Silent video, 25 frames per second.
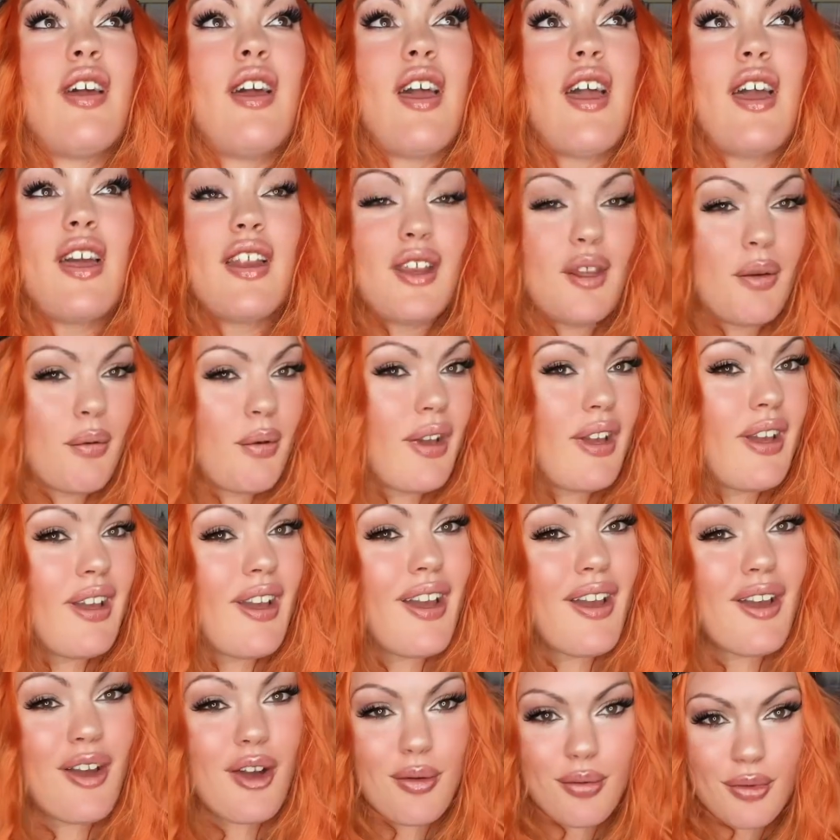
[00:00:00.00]
Anyway,
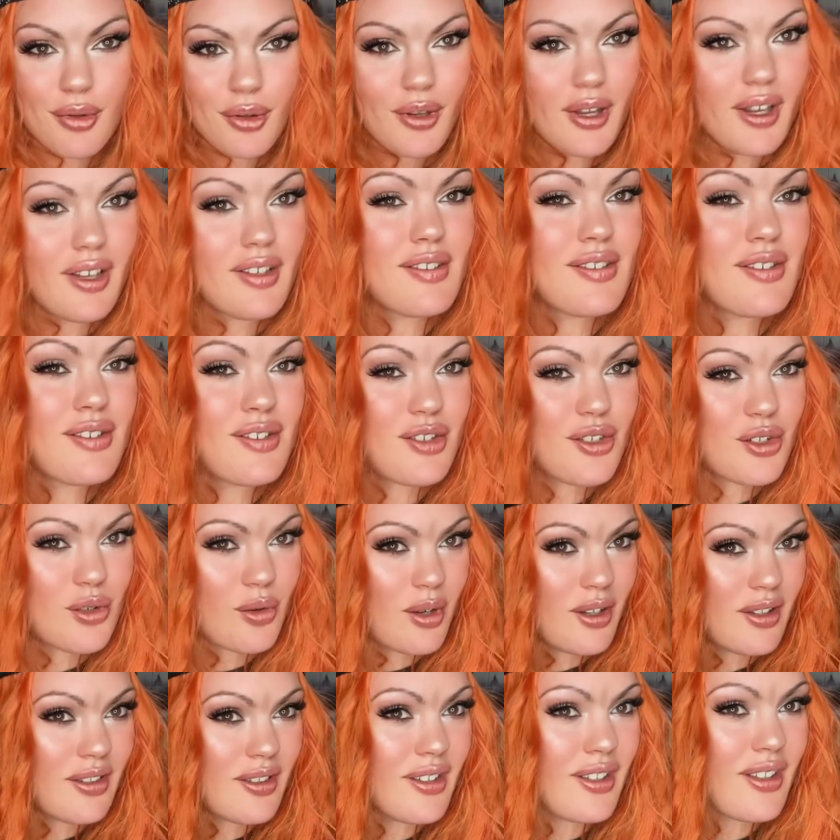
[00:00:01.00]
I hope you guys
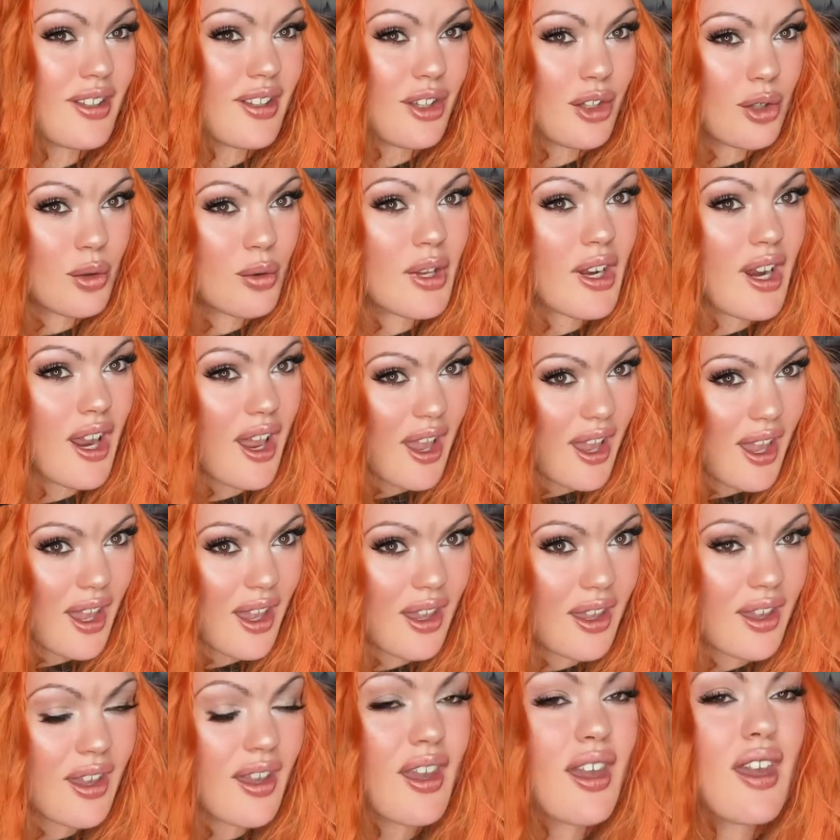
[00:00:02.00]
enjoyed the
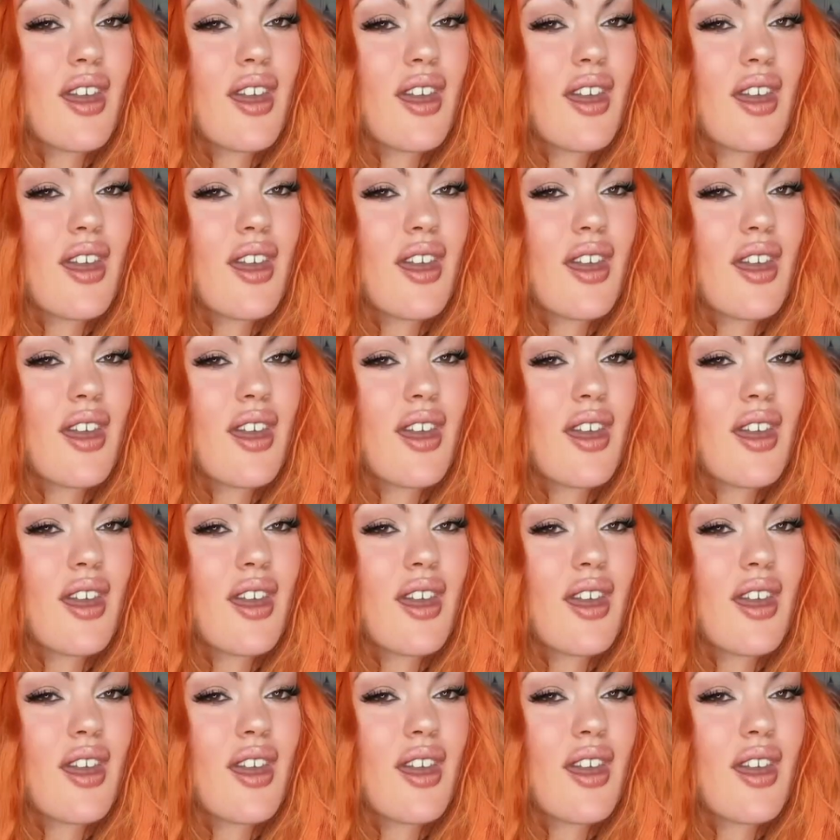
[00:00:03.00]
Q&A.